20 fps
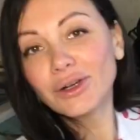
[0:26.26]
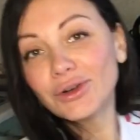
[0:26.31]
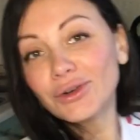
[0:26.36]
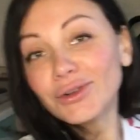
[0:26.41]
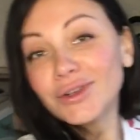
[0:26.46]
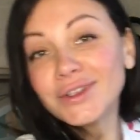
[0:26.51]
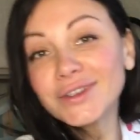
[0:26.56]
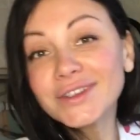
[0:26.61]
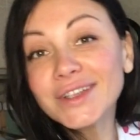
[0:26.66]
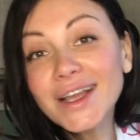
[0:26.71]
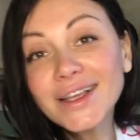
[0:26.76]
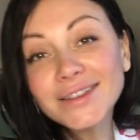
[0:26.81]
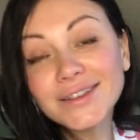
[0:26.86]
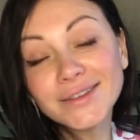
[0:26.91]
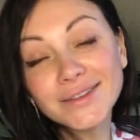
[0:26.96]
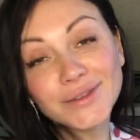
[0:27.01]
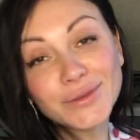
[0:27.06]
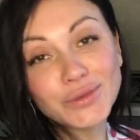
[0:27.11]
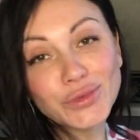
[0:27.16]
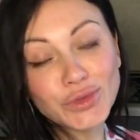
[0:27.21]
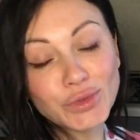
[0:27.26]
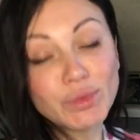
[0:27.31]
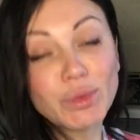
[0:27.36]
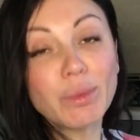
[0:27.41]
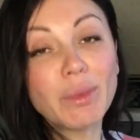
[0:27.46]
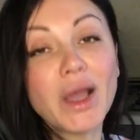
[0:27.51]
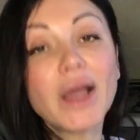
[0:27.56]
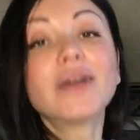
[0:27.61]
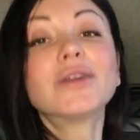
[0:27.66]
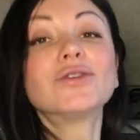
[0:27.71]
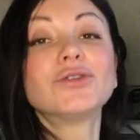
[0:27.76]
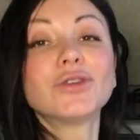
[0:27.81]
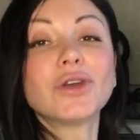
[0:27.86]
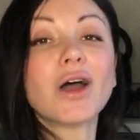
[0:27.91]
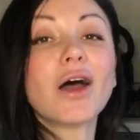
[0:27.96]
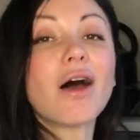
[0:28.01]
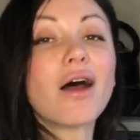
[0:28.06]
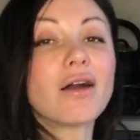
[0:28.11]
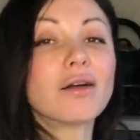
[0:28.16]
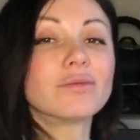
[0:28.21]
Cruel destiny pushed me back to your
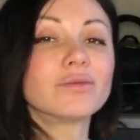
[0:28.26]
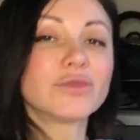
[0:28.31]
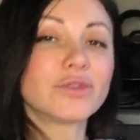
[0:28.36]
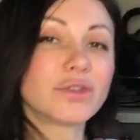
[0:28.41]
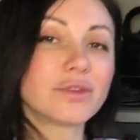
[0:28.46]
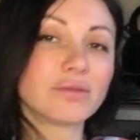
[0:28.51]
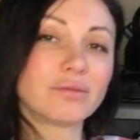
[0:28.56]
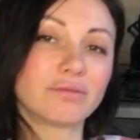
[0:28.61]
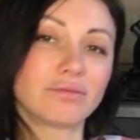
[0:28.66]
arms